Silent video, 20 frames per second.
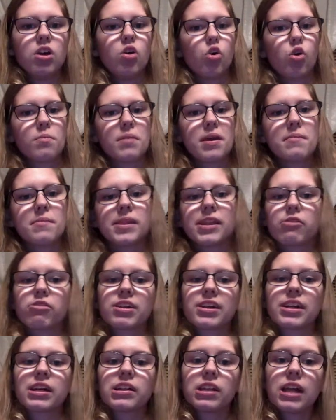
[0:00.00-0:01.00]
Or maybe they were
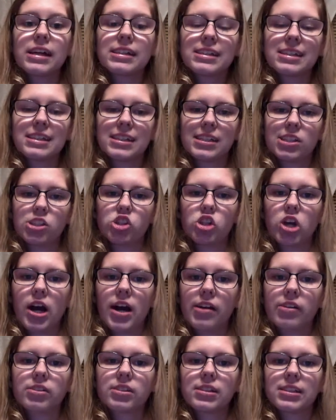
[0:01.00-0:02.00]
neglected as a
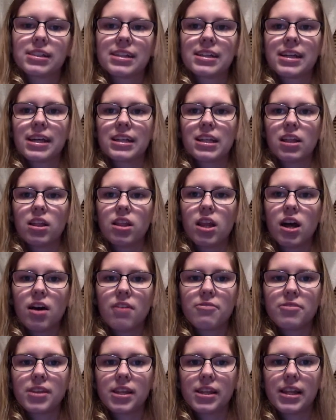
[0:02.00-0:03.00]
child, didn't get the
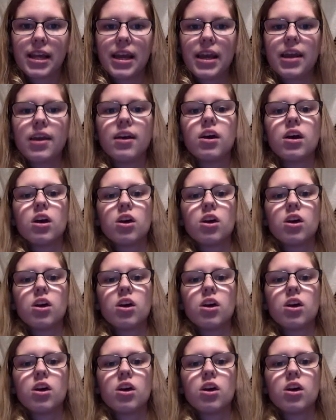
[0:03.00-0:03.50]
love that they